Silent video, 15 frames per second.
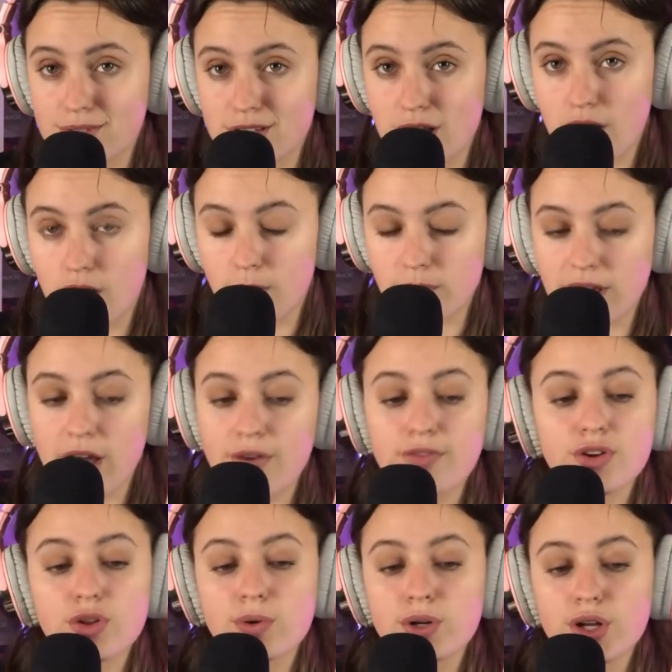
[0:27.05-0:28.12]
So without
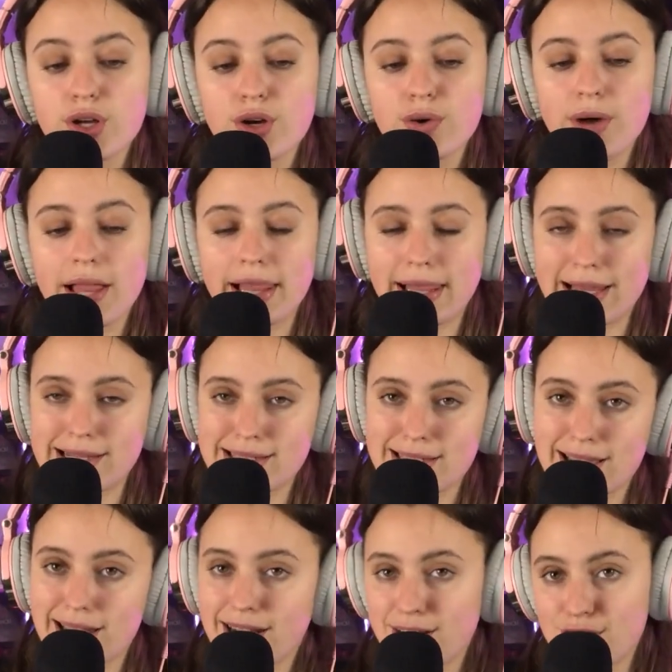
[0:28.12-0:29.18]
further ado, let's
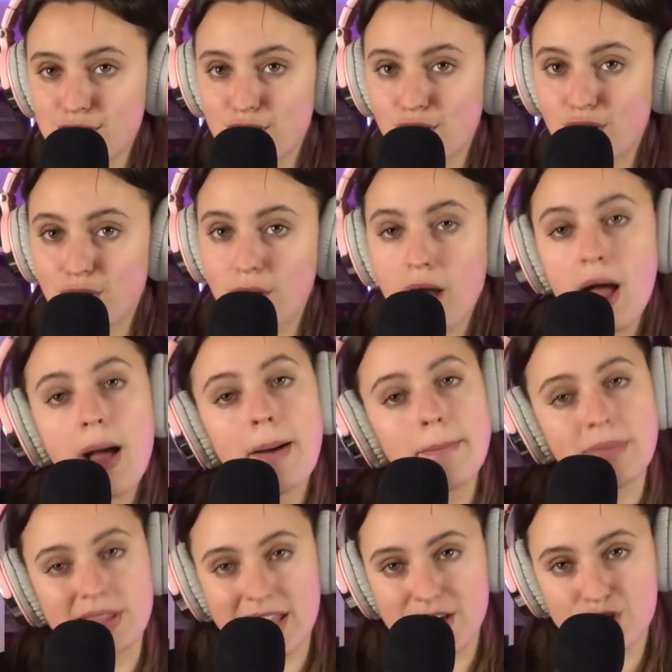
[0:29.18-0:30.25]
get into
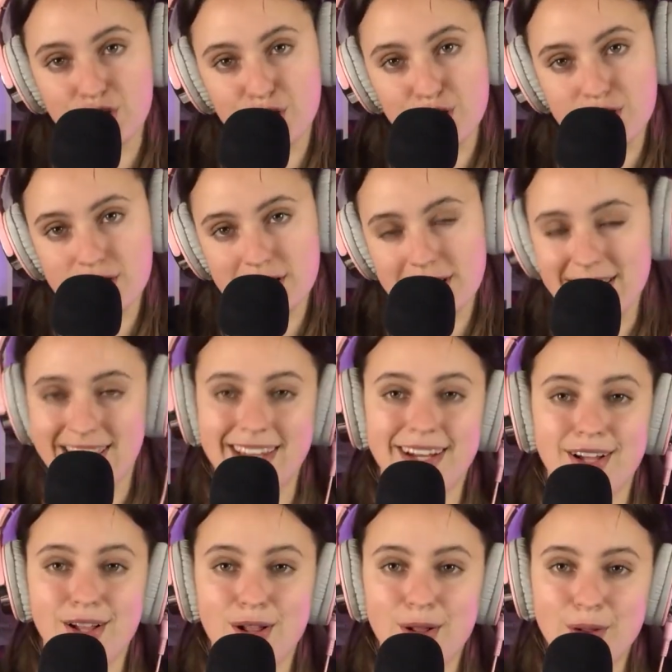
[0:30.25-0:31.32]
Pleasure to
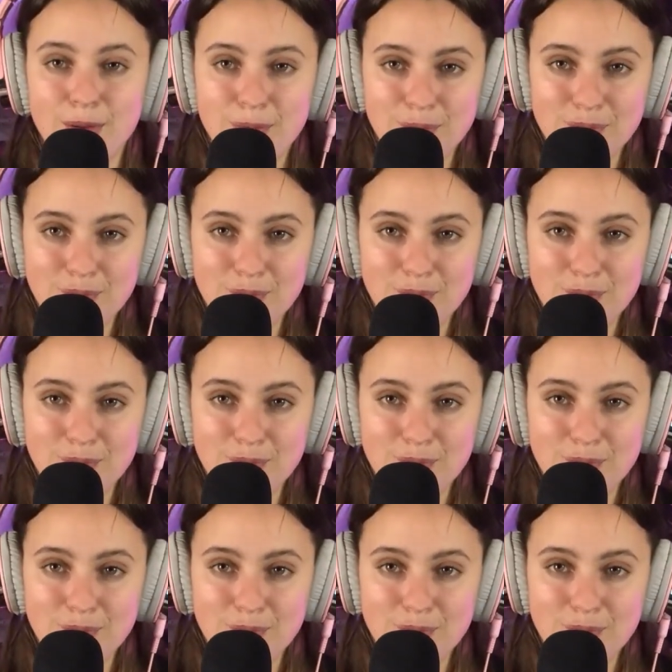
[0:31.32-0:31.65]
Kill.